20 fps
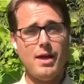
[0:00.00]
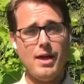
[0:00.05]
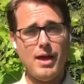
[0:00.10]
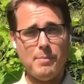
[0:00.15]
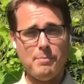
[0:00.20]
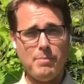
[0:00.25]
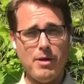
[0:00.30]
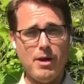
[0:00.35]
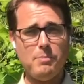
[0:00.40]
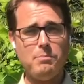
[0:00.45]
a
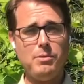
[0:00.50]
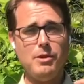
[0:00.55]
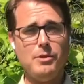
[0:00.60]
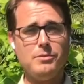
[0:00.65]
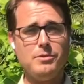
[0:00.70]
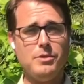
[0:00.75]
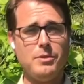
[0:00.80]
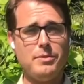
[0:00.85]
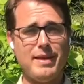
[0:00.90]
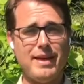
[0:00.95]
pair of
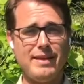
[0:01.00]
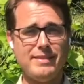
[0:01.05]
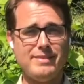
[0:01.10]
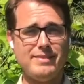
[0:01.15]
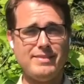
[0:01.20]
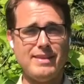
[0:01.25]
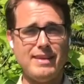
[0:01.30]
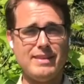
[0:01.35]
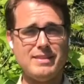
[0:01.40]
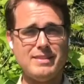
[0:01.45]
Bluetooth
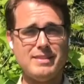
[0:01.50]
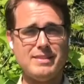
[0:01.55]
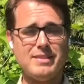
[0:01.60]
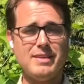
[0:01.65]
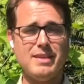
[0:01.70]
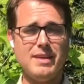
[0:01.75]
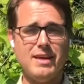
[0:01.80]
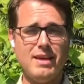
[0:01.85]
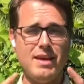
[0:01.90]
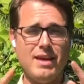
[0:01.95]
headset,
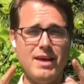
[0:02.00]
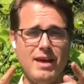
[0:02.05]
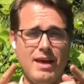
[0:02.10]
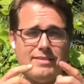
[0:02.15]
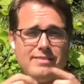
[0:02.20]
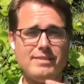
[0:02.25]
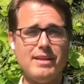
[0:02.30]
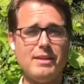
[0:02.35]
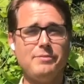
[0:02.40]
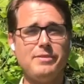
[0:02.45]
a
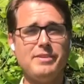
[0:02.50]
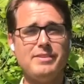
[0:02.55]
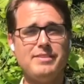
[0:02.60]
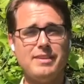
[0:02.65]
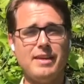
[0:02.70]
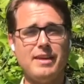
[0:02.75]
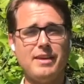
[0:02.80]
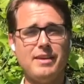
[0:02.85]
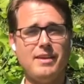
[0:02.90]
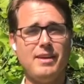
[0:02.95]
selfie
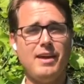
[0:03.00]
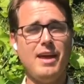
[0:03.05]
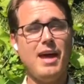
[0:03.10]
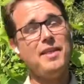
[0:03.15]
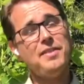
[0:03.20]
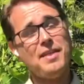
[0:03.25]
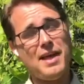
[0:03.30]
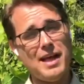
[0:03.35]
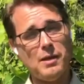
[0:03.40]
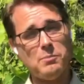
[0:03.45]
stick,
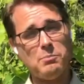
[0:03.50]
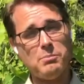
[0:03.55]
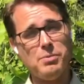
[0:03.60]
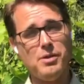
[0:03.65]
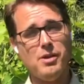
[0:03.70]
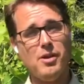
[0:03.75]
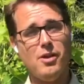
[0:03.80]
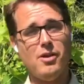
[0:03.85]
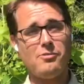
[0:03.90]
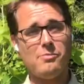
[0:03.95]
and the help
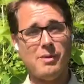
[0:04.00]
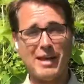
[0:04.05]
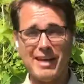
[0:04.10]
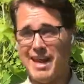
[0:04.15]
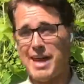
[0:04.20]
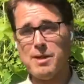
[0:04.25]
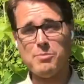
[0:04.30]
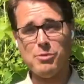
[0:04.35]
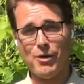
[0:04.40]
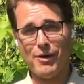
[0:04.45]
of my
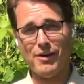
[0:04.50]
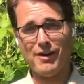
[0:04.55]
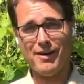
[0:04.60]
neighbor.